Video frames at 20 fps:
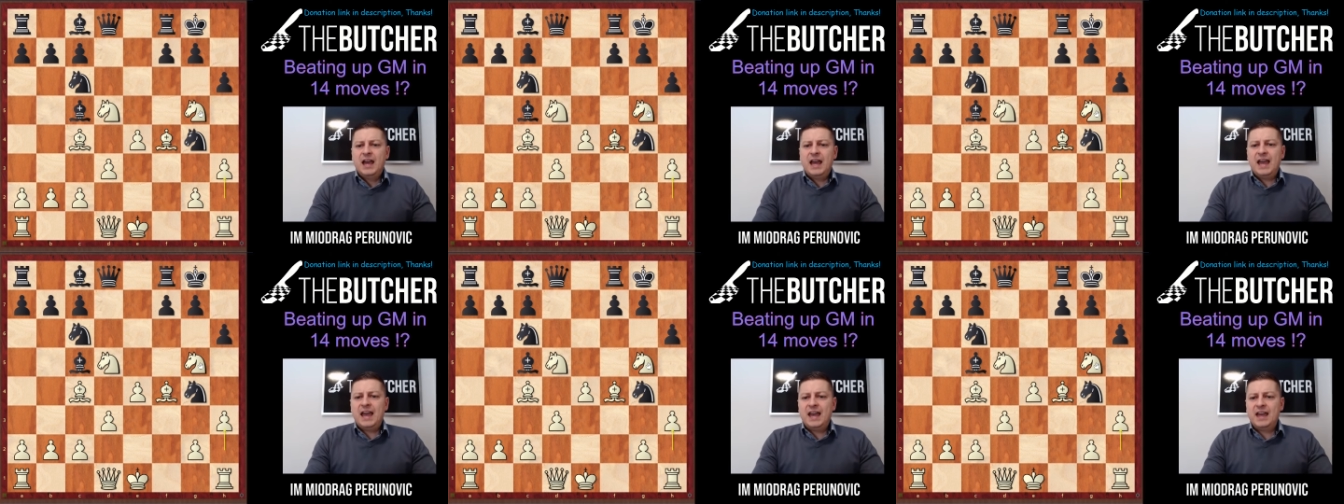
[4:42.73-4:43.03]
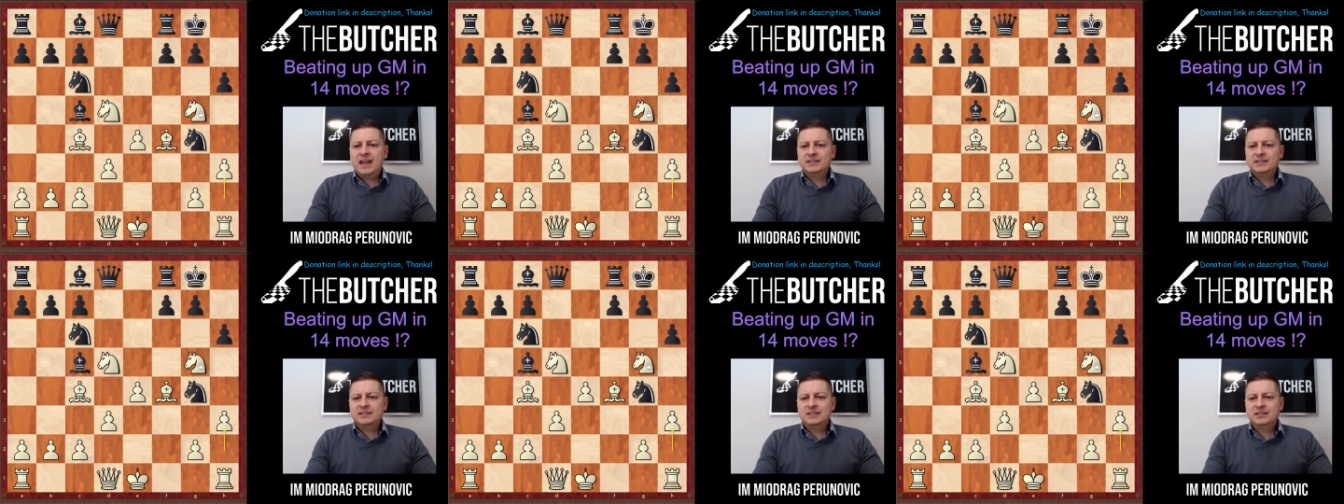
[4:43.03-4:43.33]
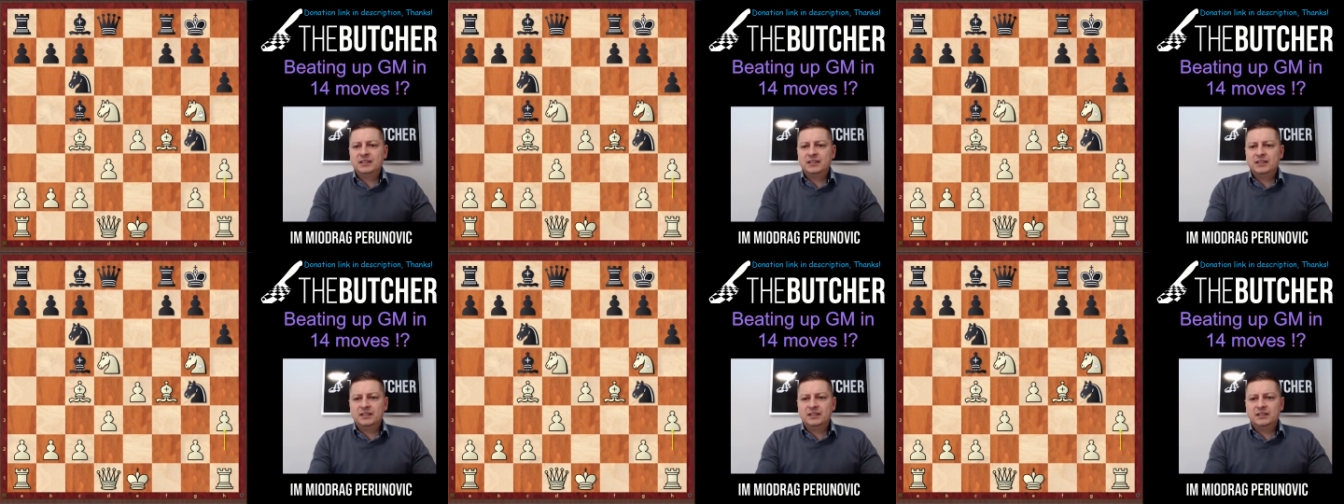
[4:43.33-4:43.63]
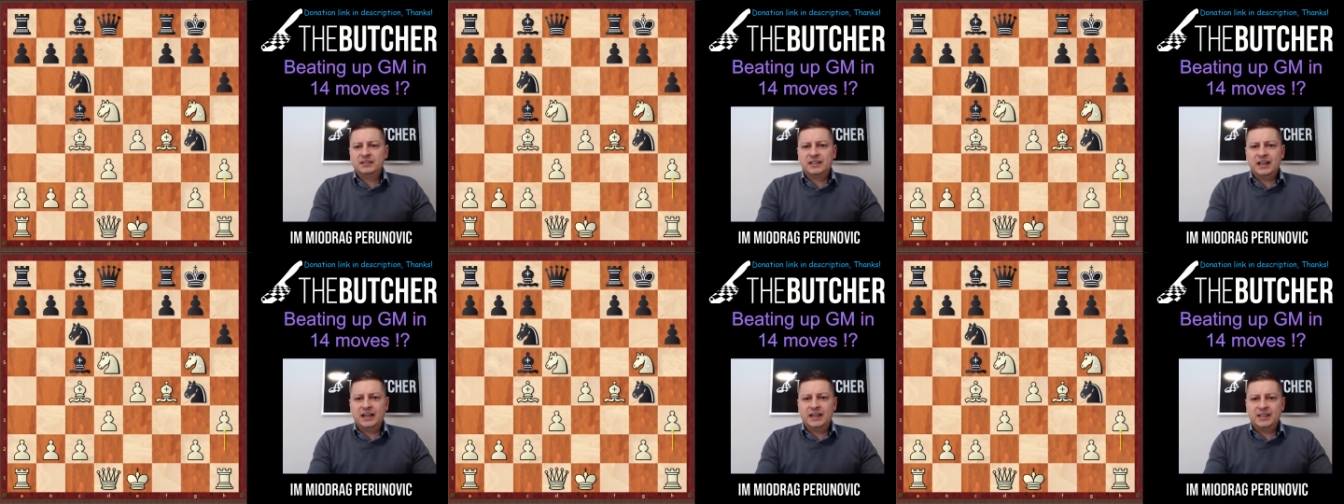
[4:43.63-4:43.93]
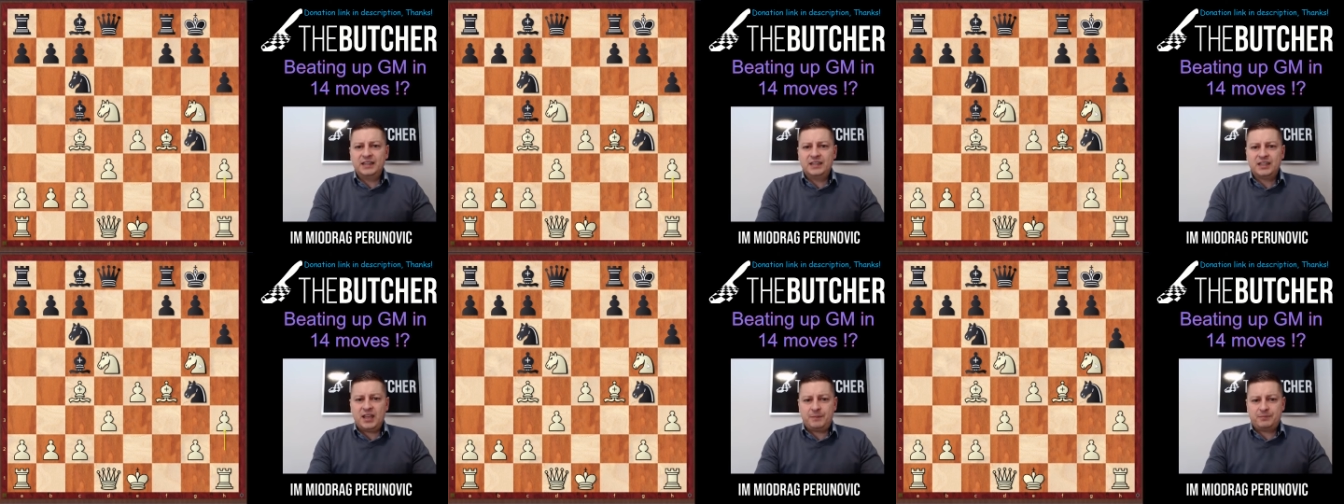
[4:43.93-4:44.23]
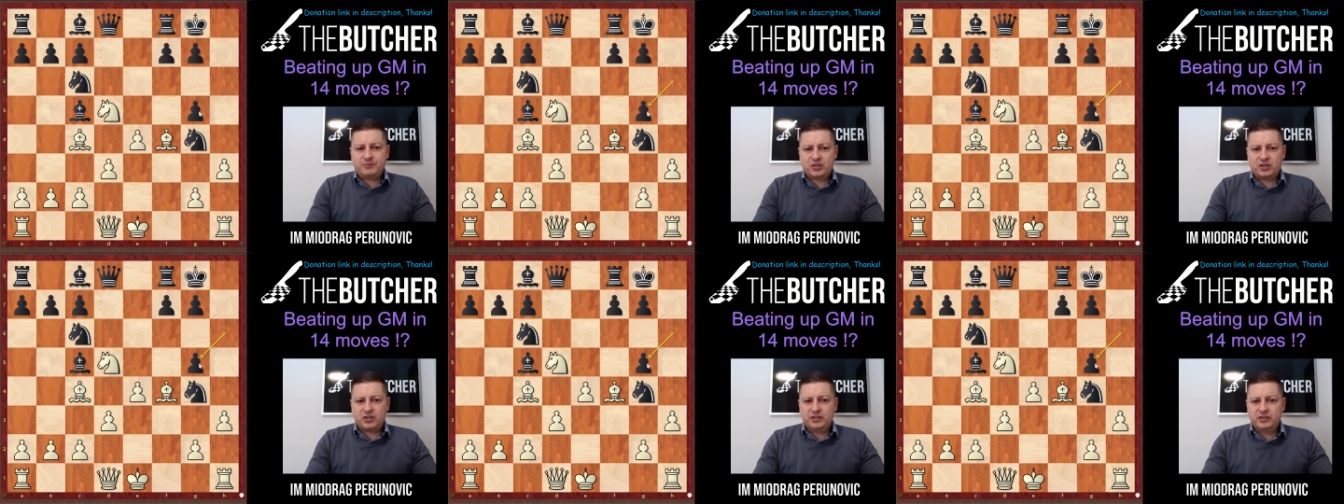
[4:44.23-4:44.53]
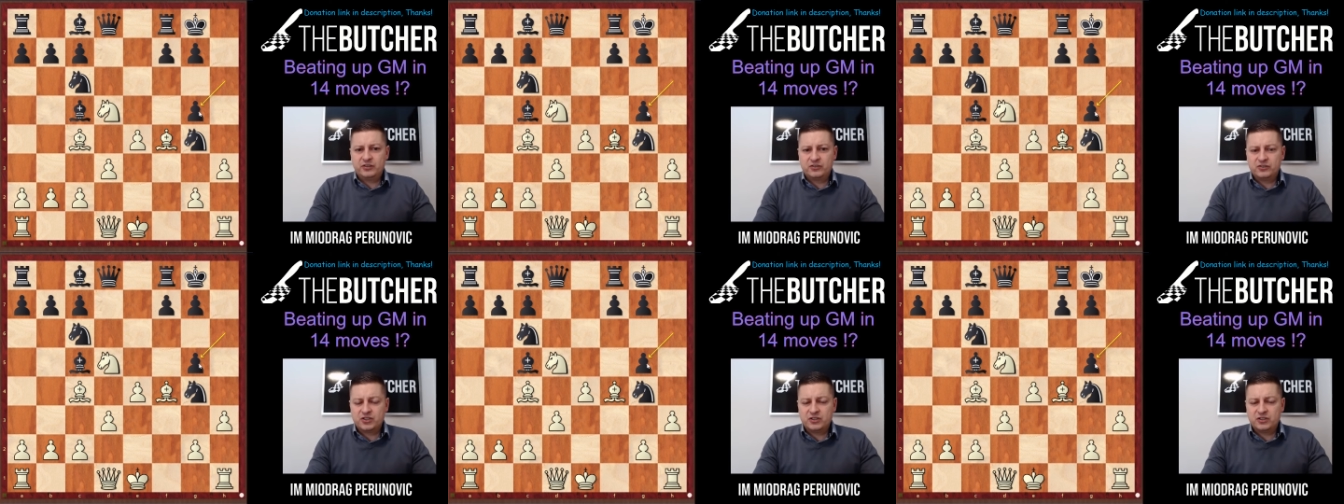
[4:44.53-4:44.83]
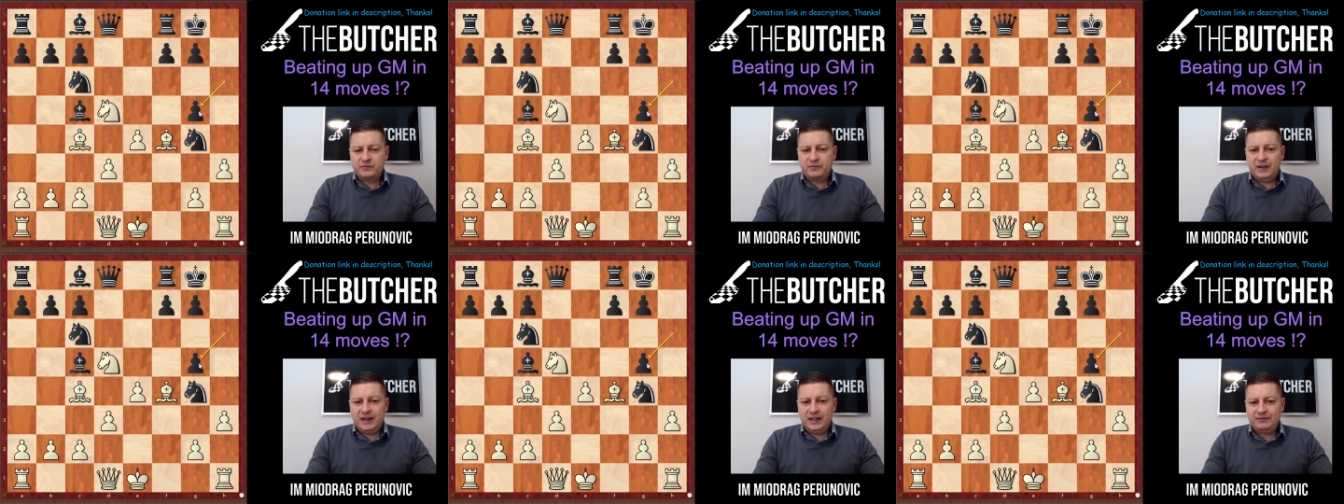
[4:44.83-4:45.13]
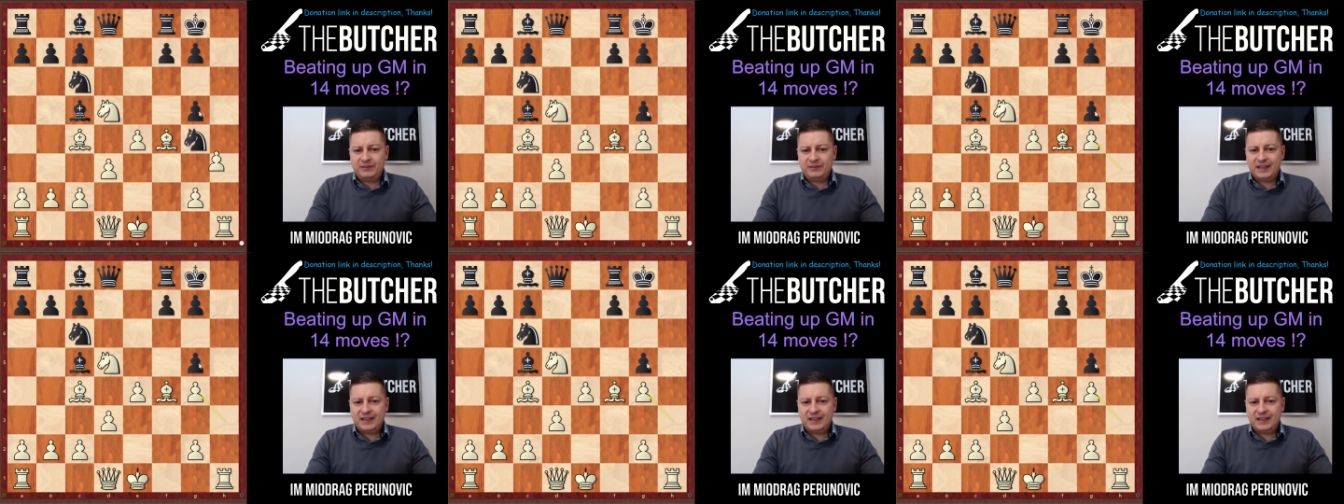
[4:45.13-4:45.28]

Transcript: And uh, the guy captured on g5.